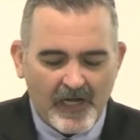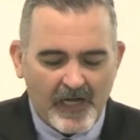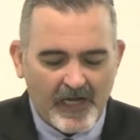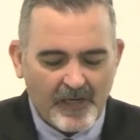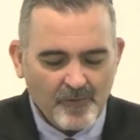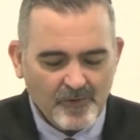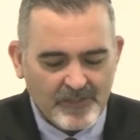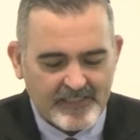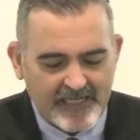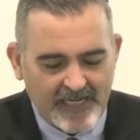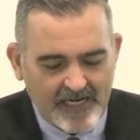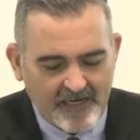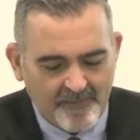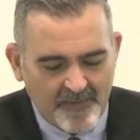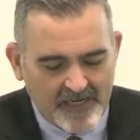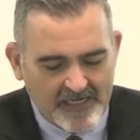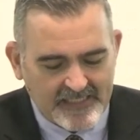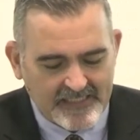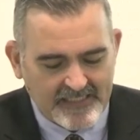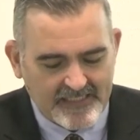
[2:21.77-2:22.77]
I will take
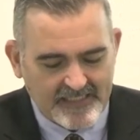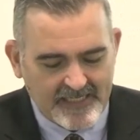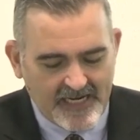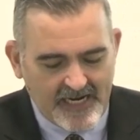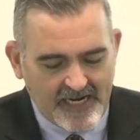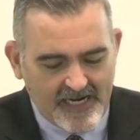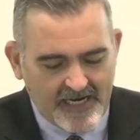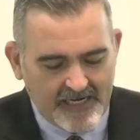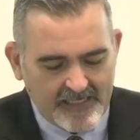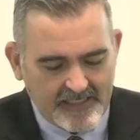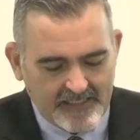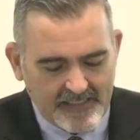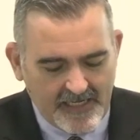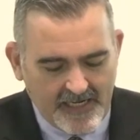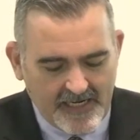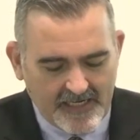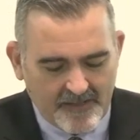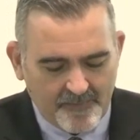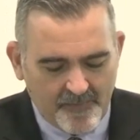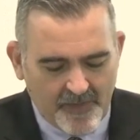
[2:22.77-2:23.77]
my stand
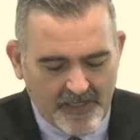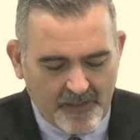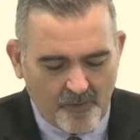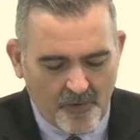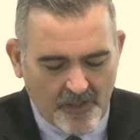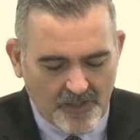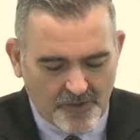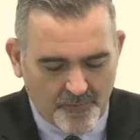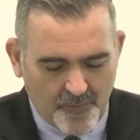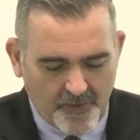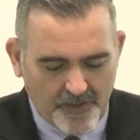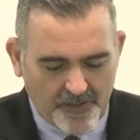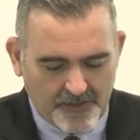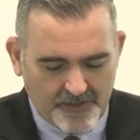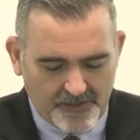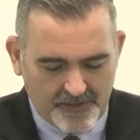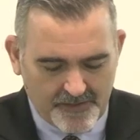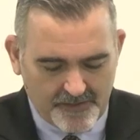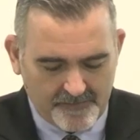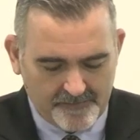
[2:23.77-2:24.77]
at my
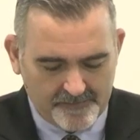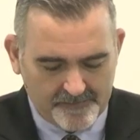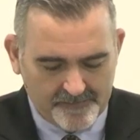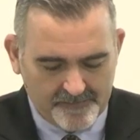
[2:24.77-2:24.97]
watchpost